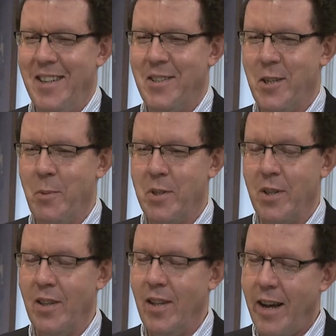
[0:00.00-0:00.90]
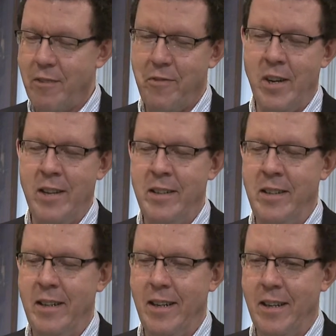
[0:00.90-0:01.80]
So it was a lot of fun,
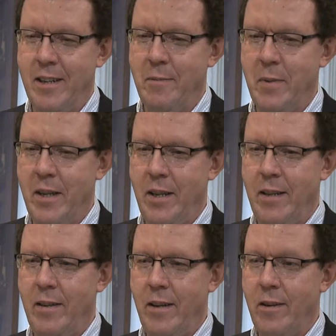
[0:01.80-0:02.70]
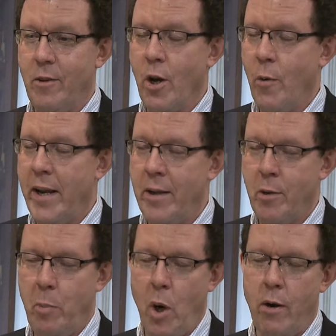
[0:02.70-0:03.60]
and going
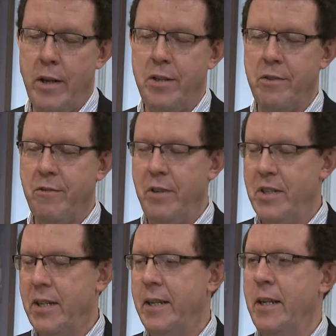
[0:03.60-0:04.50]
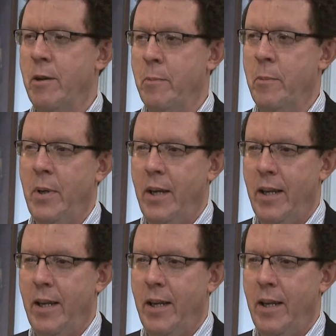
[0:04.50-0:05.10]
into parties and visiting him